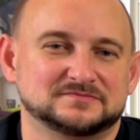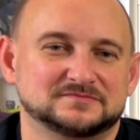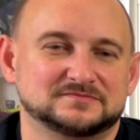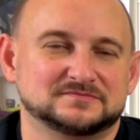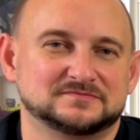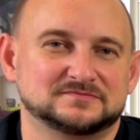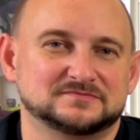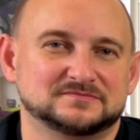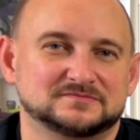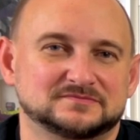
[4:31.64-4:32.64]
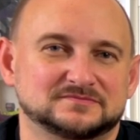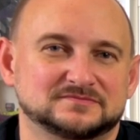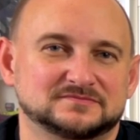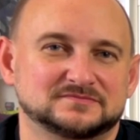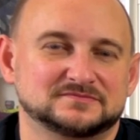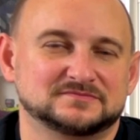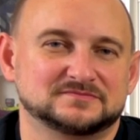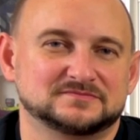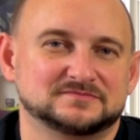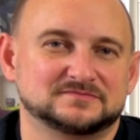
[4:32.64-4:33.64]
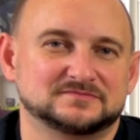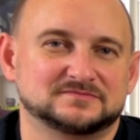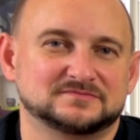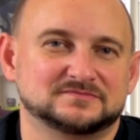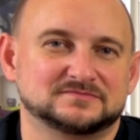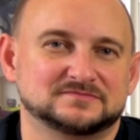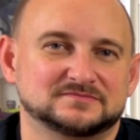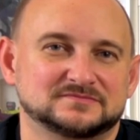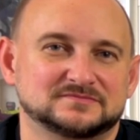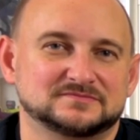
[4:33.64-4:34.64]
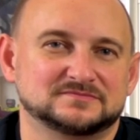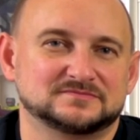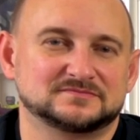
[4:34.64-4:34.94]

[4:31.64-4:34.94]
(not speaking)